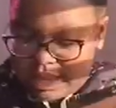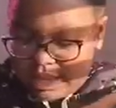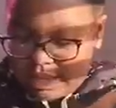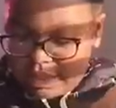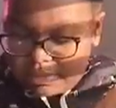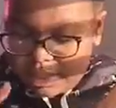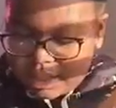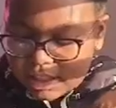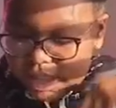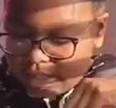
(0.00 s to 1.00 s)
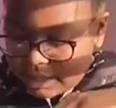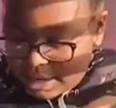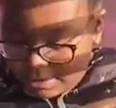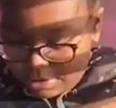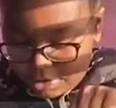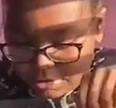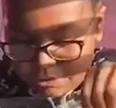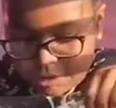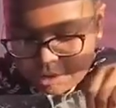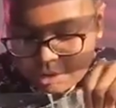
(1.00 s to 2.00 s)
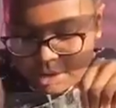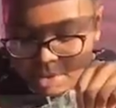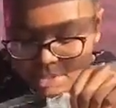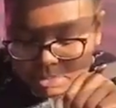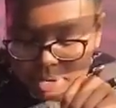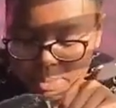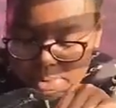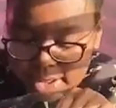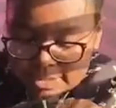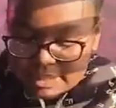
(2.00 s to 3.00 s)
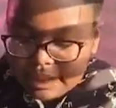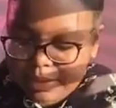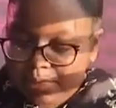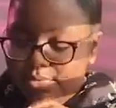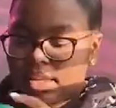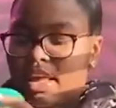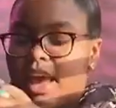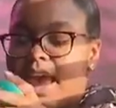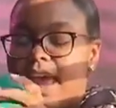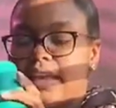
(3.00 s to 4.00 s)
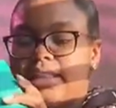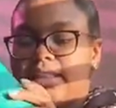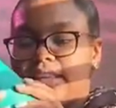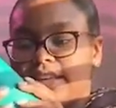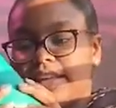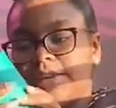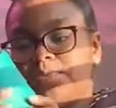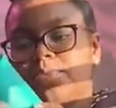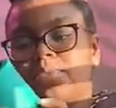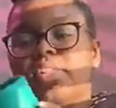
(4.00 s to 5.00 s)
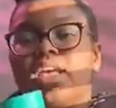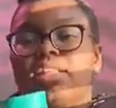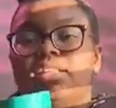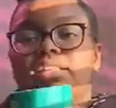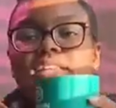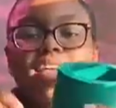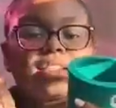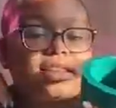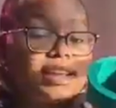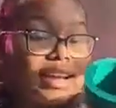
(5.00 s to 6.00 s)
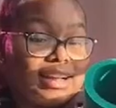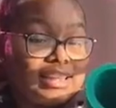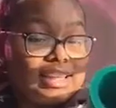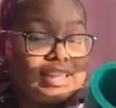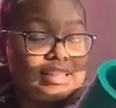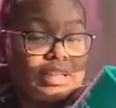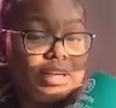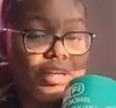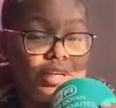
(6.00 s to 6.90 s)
And then that's it for the food that was in my basket. And then, this next thing, I think it's a